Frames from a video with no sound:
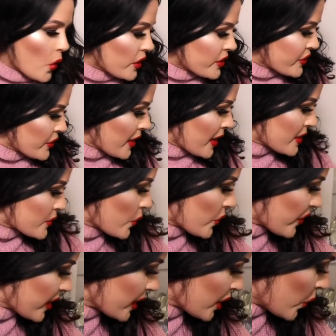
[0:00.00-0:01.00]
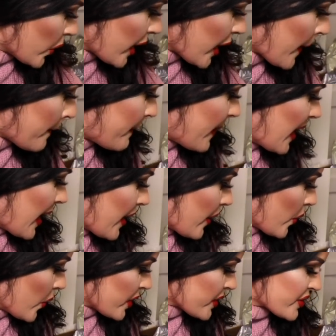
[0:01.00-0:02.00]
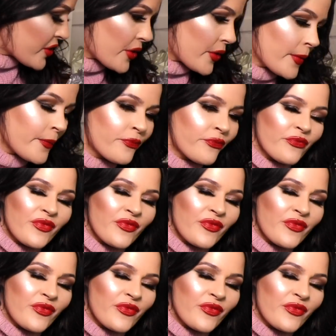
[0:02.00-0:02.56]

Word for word: also guys, really quick, but also